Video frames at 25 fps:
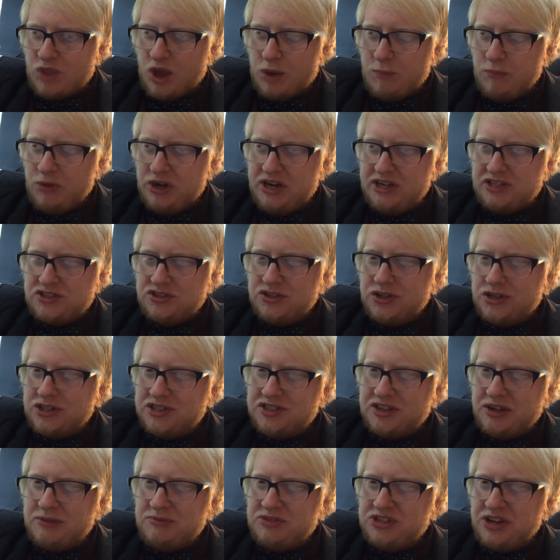but it's not at the
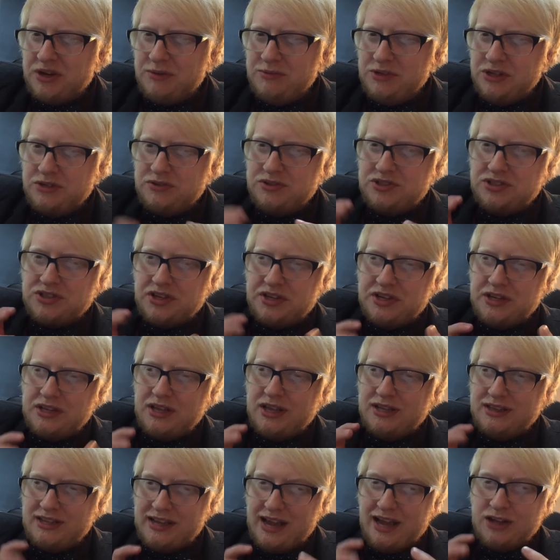same time. Those
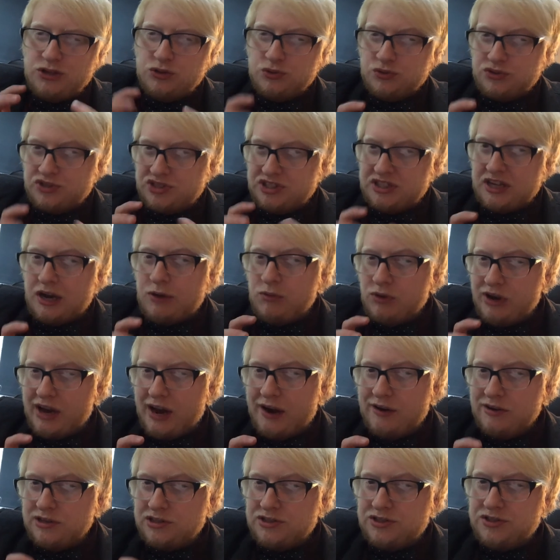like the actual stout
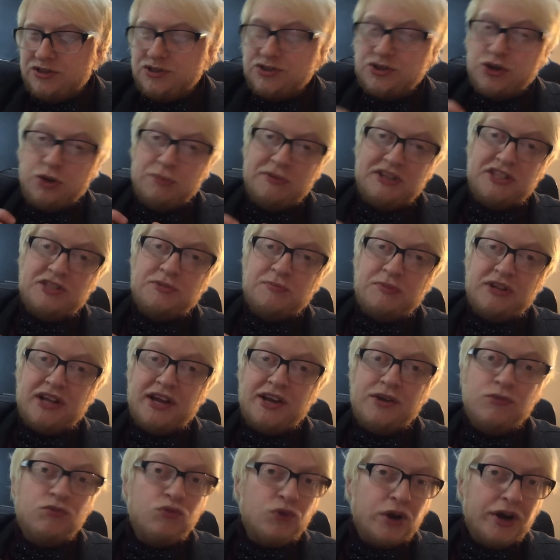characters come into
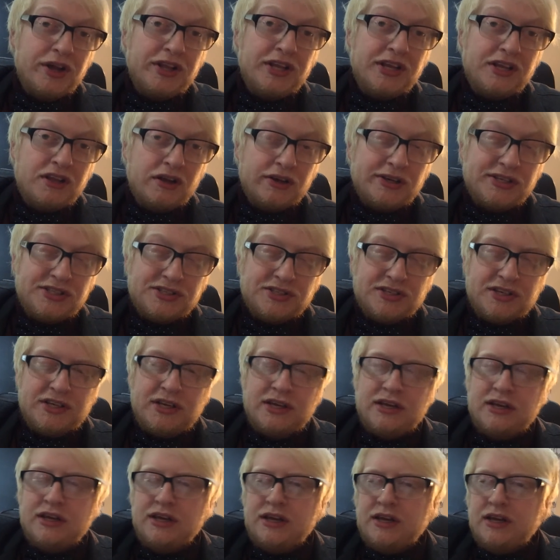play really nicely
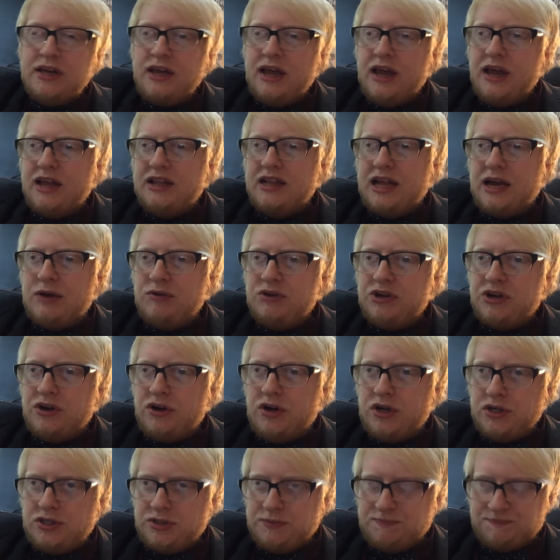in that
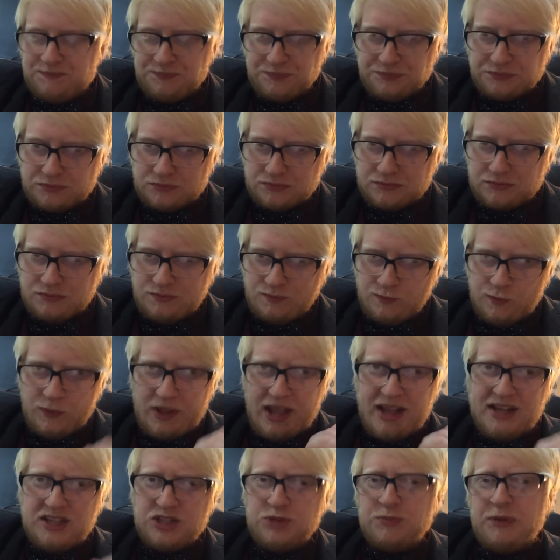regard,
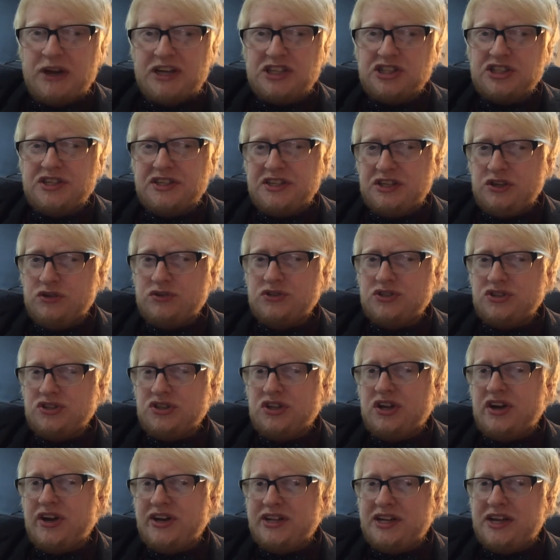especially the
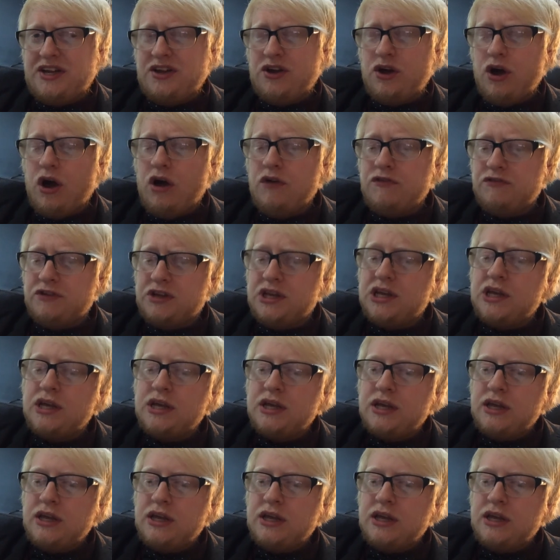underlining coffee.